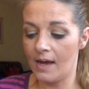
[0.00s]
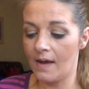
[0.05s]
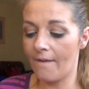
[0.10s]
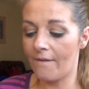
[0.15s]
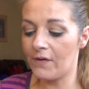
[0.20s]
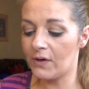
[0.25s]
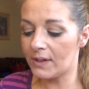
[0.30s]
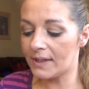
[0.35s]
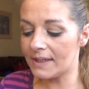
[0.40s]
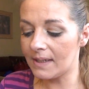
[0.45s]

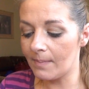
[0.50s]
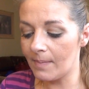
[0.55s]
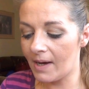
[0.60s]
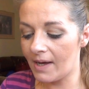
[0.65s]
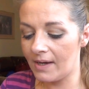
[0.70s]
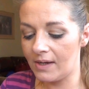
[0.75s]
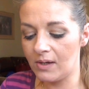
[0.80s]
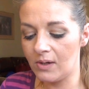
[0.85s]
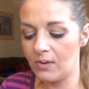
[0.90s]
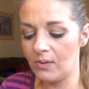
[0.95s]
If you're
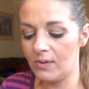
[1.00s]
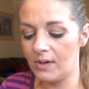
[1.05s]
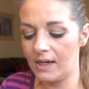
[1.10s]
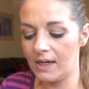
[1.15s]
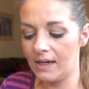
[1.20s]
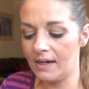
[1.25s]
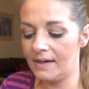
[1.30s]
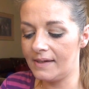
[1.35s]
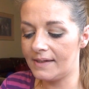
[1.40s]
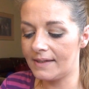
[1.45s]
somebody who
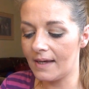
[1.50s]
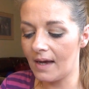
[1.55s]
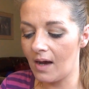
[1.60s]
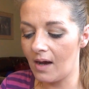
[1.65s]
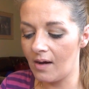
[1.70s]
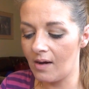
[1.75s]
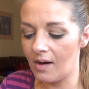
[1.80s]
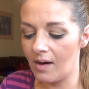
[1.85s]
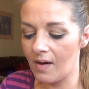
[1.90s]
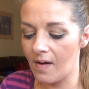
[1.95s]
needs
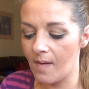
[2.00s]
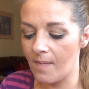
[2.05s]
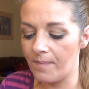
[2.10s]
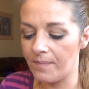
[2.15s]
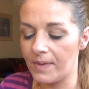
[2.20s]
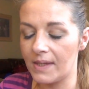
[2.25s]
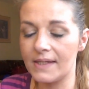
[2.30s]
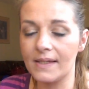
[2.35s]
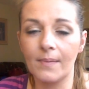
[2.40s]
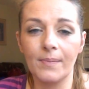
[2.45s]

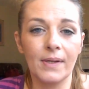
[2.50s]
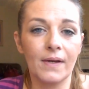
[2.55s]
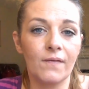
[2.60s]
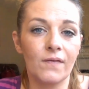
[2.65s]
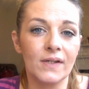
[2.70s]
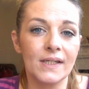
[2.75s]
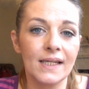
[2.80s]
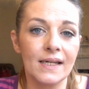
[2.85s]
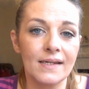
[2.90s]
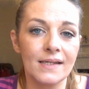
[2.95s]
um, something
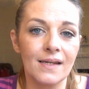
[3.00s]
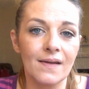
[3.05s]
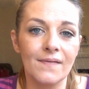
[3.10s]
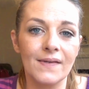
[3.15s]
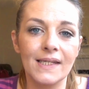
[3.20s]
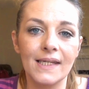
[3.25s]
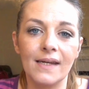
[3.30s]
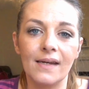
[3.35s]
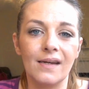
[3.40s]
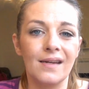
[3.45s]
for
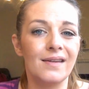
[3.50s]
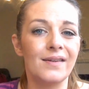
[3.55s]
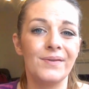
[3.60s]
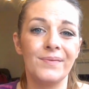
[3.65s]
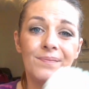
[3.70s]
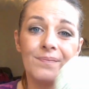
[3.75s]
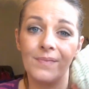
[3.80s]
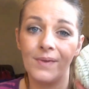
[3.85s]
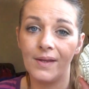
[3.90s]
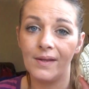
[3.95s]
sensitive skin,
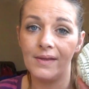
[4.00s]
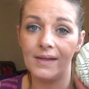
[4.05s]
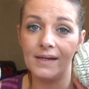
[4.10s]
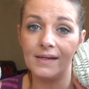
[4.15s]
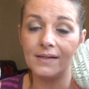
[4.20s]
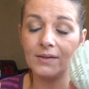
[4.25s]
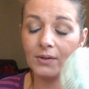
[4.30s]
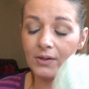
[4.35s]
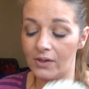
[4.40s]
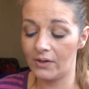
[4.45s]

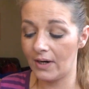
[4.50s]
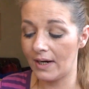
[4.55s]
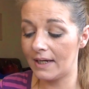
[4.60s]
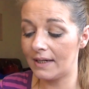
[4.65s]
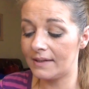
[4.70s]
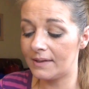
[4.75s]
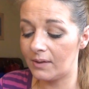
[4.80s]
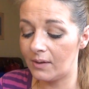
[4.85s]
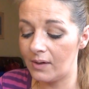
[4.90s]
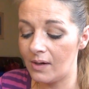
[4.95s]
these are your
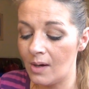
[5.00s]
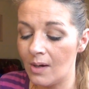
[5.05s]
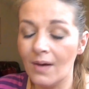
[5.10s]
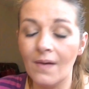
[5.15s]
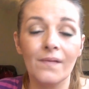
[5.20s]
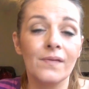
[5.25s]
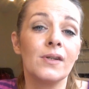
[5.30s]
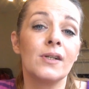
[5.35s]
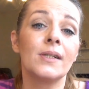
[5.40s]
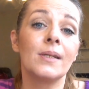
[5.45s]
answer.
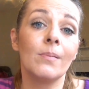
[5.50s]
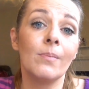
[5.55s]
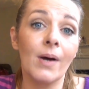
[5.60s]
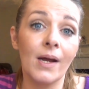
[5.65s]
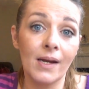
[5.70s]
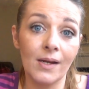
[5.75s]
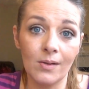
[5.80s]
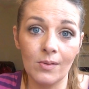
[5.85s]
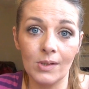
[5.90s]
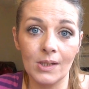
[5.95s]
If you're
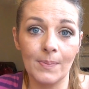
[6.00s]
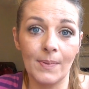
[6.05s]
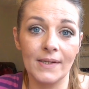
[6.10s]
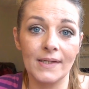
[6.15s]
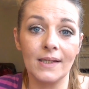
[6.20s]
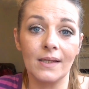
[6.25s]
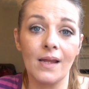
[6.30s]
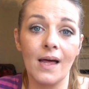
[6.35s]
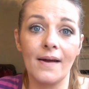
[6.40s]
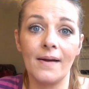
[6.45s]
somebody who
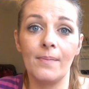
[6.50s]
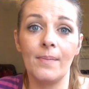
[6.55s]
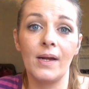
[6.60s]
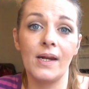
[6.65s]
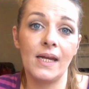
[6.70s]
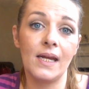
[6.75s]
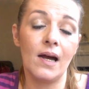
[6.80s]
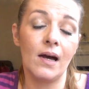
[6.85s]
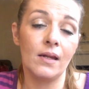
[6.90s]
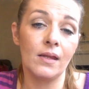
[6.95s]
spends a lot of
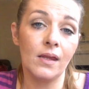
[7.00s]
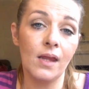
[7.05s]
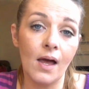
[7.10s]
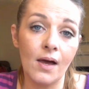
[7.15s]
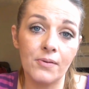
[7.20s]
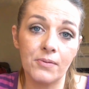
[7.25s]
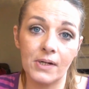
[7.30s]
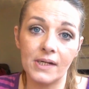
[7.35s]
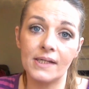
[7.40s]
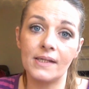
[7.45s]
money on
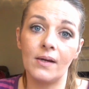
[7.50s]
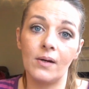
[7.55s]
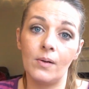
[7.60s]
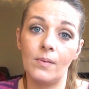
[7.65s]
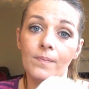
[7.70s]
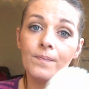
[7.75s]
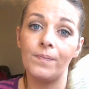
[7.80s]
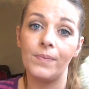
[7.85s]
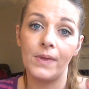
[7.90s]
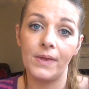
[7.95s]
laundry
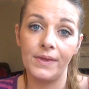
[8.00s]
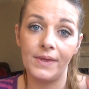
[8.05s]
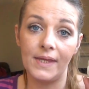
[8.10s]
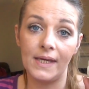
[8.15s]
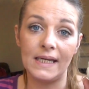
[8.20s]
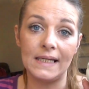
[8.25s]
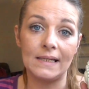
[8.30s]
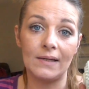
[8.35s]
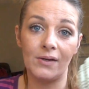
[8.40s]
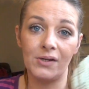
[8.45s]
soap,
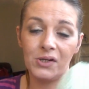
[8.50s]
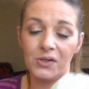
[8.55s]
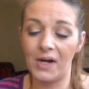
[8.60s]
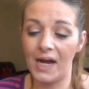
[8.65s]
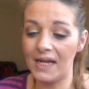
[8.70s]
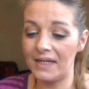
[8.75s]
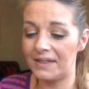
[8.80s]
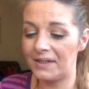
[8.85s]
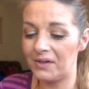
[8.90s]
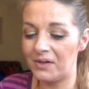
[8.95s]
these are your
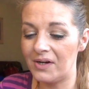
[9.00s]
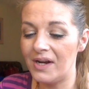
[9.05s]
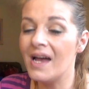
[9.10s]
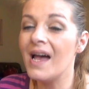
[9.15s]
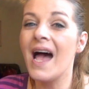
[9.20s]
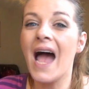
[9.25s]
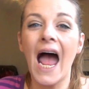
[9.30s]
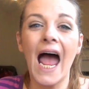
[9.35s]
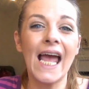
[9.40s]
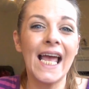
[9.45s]
answer.
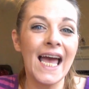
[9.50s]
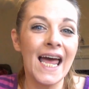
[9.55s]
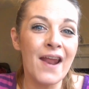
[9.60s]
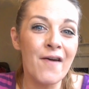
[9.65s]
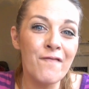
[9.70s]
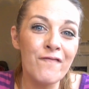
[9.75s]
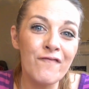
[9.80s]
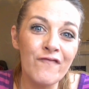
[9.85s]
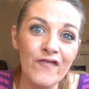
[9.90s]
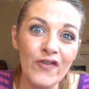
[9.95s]
I got
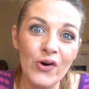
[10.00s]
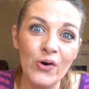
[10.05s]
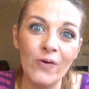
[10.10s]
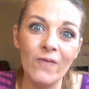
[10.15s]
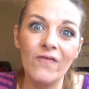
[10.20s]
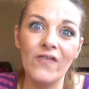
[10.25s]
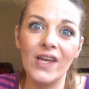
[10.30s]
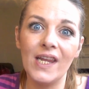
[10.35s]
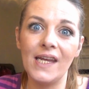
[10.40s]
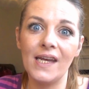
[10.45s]
a full
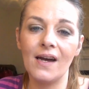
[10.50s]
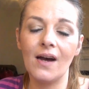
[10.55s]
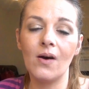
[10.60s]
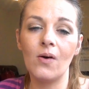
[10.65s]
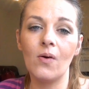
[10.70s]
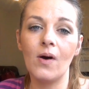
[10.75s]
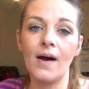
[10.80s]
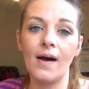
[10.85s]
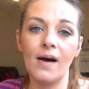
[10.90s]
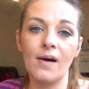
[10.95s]

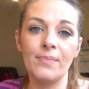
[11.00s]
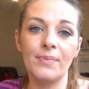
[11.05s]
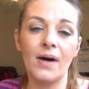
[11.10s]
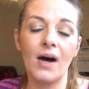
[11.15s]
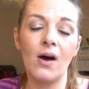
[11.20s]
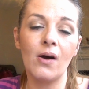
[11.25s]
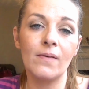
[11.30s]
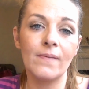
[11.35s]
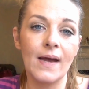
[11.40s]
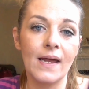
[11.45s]
video up
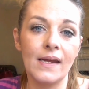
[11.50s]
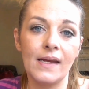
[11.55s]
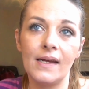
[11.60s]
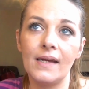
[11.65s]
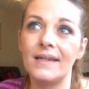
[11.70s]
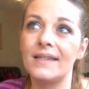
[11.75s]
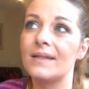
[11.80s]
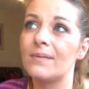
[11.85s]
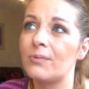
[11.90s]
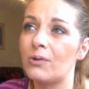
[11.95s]
already.
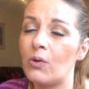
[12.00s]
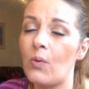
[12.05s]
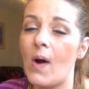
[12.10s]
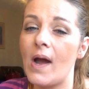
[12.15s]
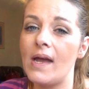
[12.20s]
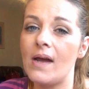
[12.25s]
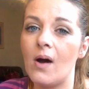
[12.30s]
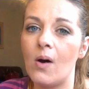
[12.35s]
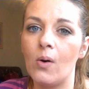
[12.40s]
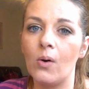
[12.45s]
It's
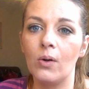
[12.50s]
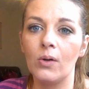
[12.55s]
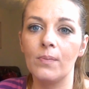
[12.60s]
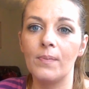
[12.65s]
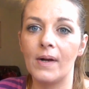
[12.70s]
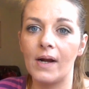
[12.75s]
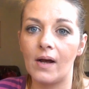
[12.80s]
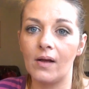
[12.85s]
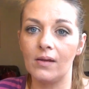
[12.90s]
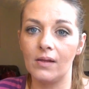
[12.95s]
quite old,
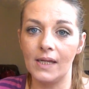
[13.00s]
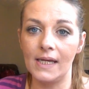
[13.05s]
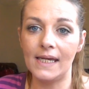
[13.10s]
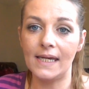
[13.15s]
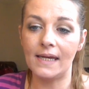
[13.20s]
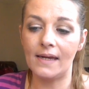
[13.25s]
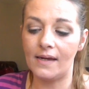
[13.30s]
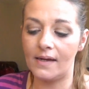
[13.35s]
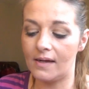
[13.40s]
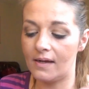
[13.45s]
but I'll
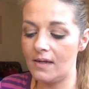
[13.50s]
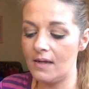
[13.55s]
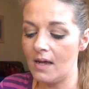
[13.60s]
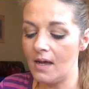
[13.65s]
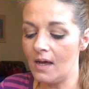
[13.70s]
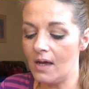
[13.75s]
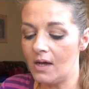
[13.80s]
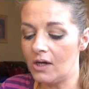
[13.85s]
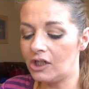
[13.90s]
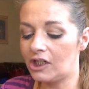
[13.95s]
link it in
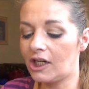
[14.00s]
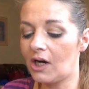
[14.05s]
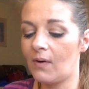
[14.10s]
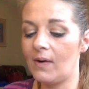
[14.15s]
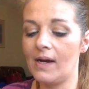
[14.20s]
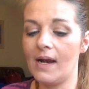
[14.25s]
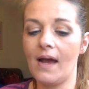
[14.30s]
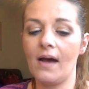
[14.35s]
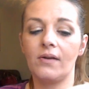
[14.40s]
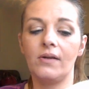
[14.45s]

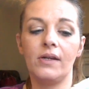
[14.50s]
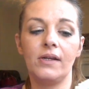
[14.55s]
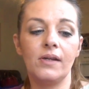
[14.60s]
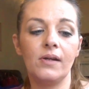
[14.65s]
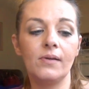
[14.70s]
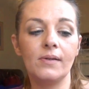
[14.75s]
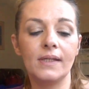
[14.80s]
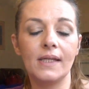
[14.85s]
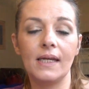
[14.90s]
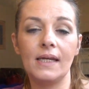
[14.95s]
showing how to
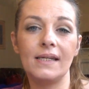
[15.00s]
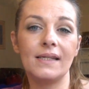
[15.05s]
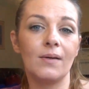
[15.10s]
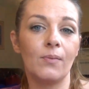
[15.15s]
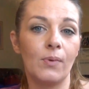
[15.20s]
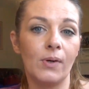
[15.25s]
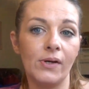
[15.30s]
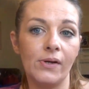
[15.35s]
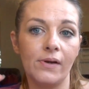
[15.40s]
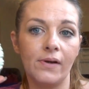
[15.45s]
use these
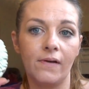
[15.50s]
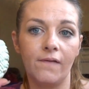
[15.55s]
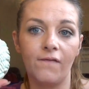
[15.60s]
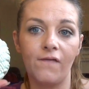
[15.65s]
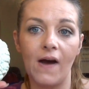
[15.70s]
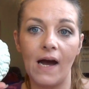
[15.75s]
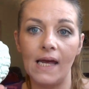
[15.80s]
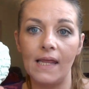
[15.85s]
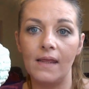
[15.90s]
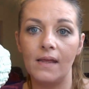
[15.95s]
and where you can
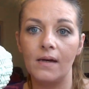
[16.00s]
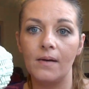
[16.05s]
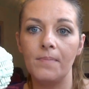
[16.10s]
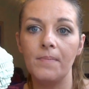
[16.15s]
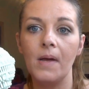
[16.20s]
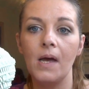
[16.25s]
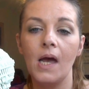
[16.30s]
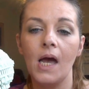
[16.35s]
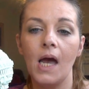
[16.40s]
find them.